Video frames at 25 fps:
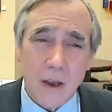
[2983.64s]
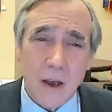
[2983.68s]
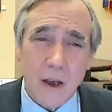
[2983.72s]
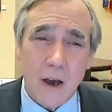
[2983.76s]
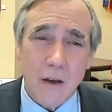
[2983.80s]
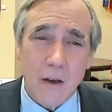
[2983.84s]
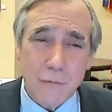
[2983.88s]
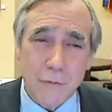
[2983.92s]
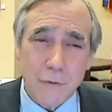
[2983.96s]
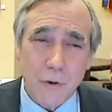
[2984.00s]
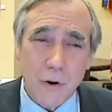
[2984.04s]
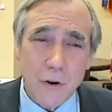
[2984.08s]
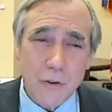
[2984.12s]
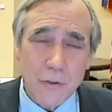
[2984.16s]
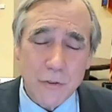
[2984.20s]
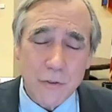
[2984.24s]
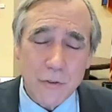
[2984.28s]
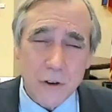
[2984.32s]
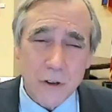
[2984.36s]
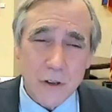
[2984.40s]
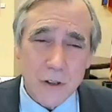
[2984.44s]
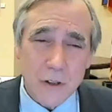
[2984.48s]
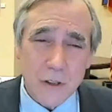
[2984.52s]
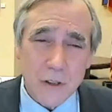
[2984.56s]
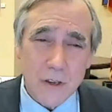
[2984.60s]

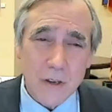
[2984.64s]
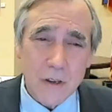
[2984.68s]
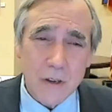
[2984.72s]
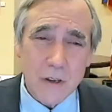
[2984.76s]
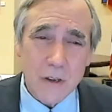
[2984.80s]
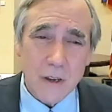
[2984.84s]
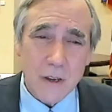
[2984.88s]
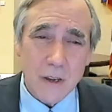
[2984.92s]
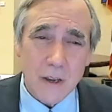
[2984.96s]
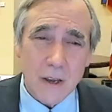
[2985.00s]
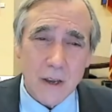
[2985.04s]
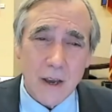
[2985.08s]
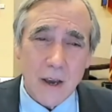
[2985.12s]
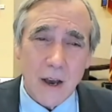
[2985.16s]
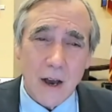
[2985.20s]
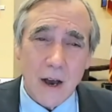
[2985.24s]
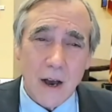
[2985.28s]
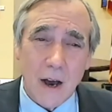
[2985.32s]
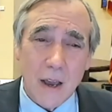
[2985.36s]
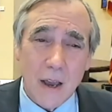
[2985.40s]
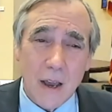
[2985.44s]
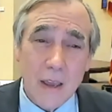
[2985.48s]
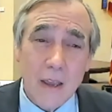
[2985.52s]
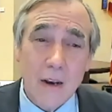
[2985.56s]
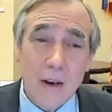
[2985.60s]
Unfortunately,
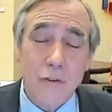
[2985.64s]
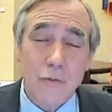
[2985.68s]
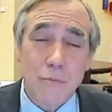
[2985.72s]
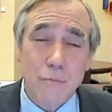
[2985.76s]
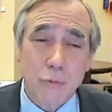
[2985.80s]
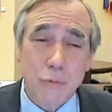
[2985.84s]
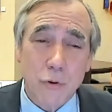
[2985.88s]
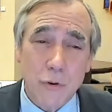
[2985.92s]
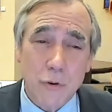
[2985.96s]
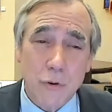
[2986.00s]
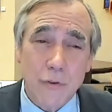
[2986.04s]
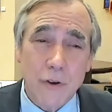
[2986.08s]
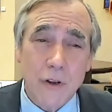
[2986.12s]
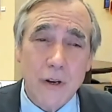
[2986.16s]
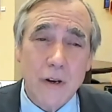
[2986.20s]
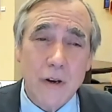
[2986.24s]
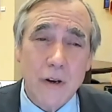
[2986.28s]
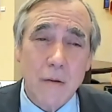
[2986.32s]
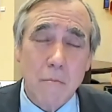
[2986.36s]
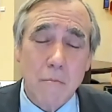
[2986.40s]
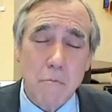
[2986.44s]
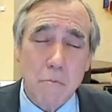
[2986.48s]
it is proving